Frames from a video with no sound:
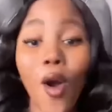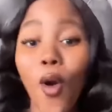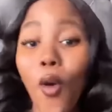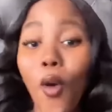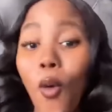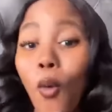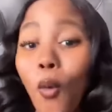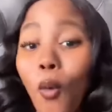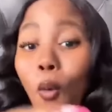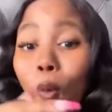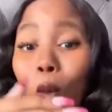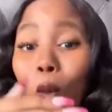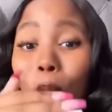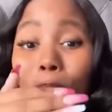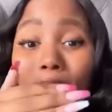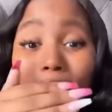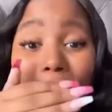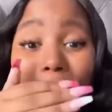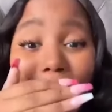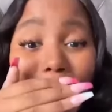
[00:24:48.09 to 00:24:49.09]
shooting a shot.
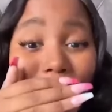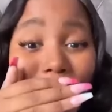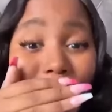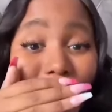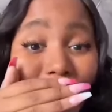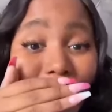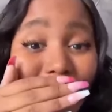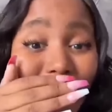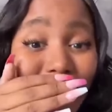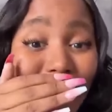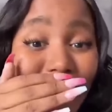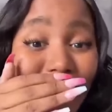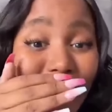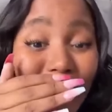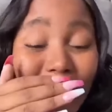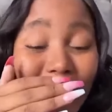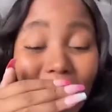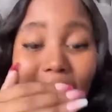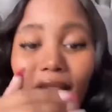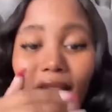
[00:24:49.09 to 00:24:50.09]
This is
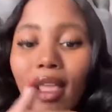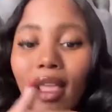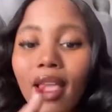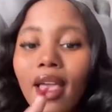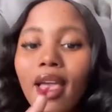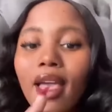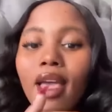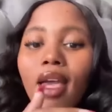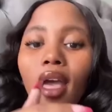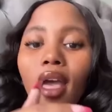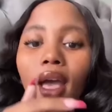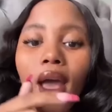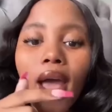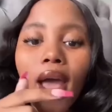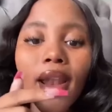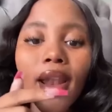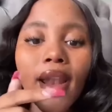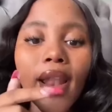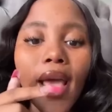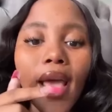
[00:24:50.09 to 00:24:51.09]
what it's come down to.
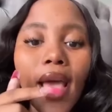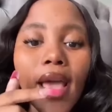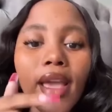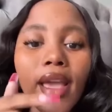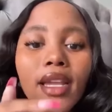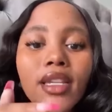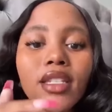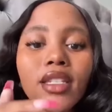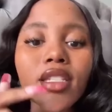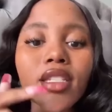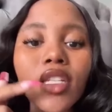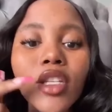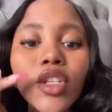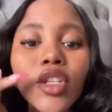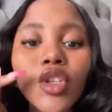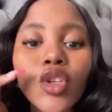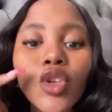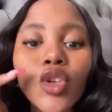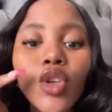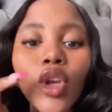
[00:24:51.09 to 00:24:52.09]
See, I'll tell you
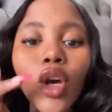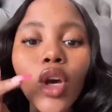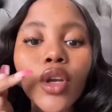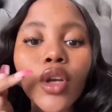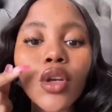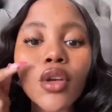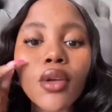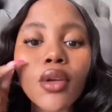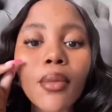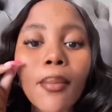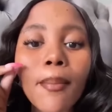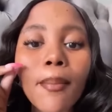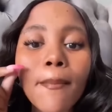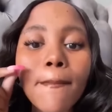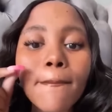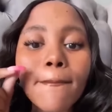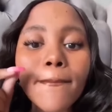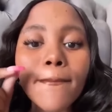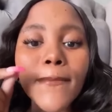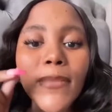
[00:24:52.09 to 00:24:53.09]
what's wrong and
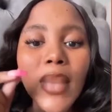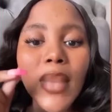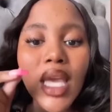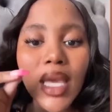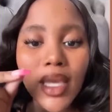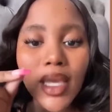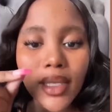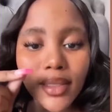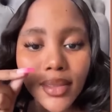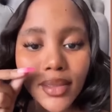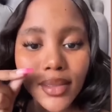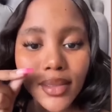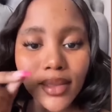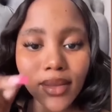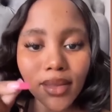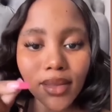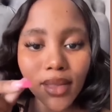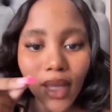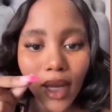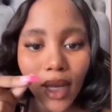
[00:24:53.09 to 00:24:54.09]
what's happened
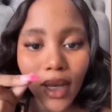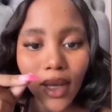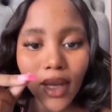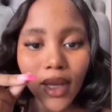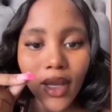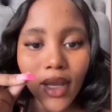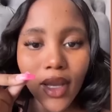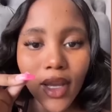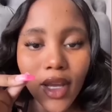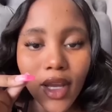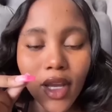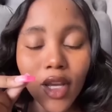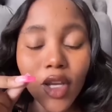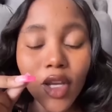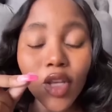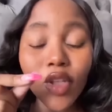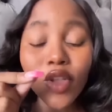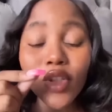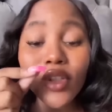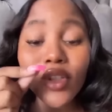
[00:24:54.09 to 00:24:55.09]
with men.
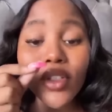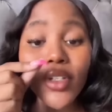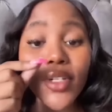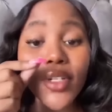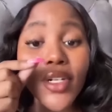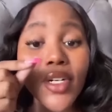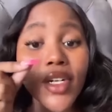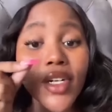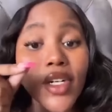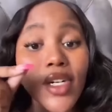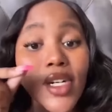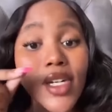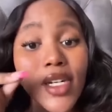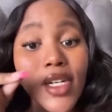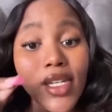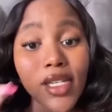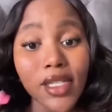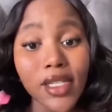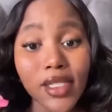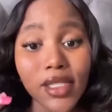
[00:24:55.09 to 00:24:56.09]
See, guys
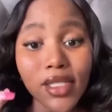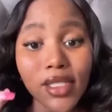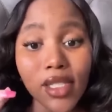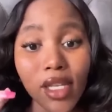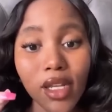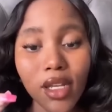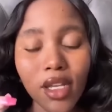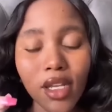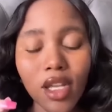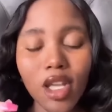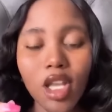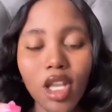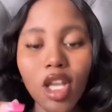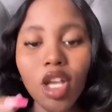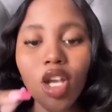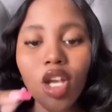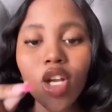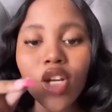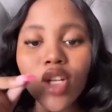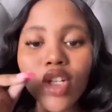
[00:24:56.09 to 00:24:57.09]
have known for a long
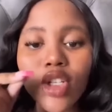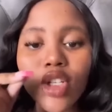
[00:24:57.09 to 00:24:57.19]
time